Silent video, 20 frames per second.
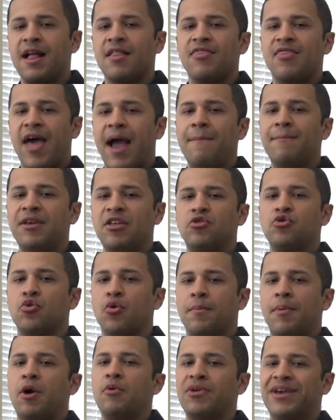That means
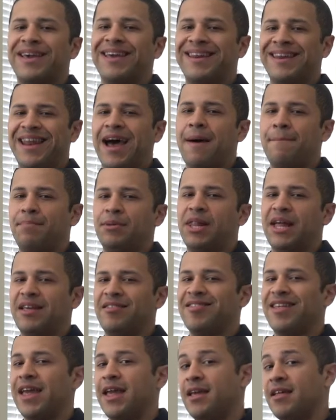your opponent cannot
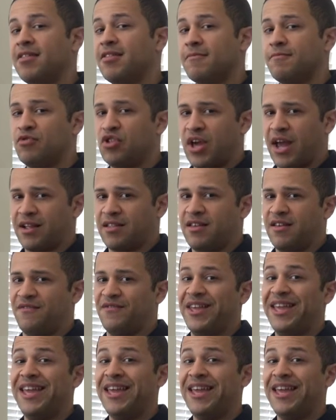place his objective